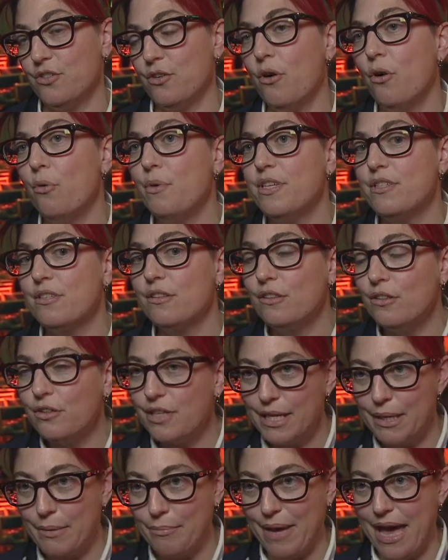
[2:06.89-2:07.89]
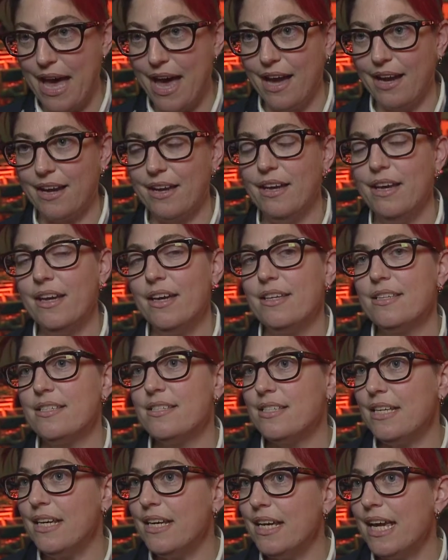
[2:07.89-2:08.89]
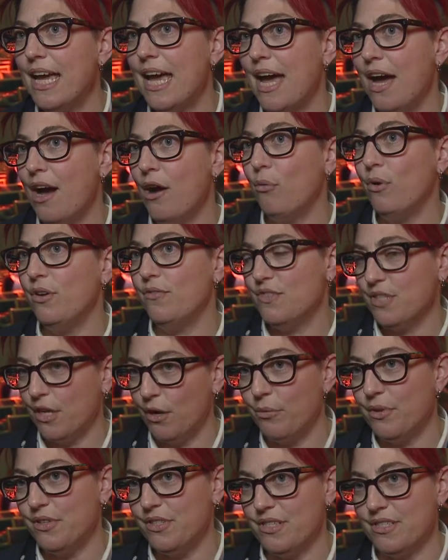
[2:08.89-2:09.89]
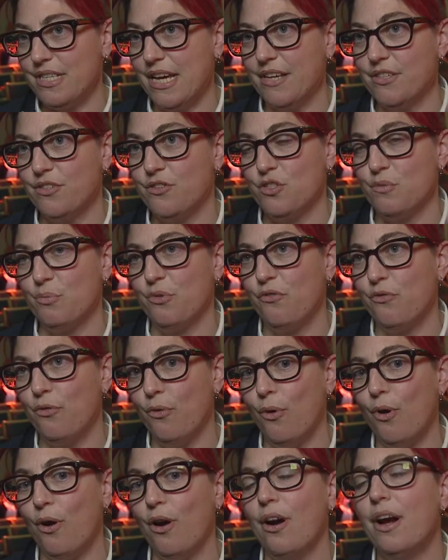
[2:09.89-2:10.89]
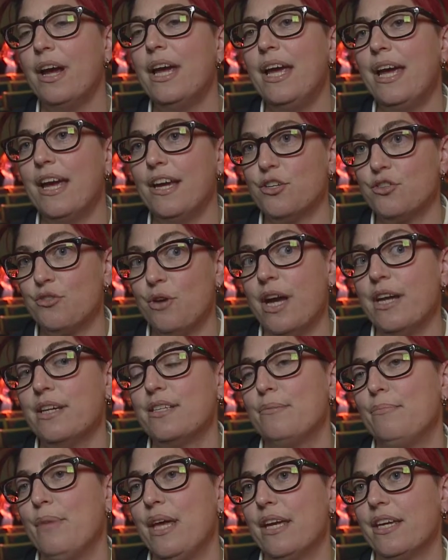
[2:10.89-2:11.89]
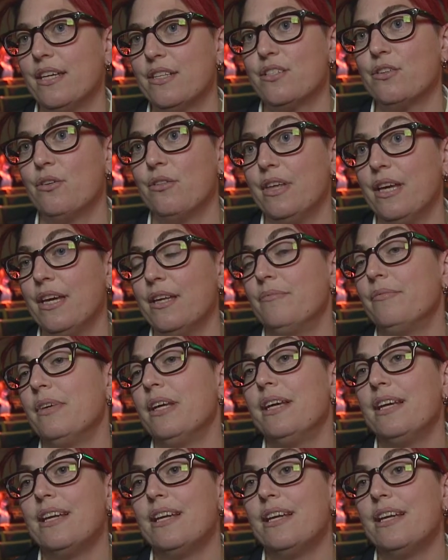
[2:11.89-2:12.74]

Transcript: So always looking back, seeing how we've dealt with disasters before and trying to make it so that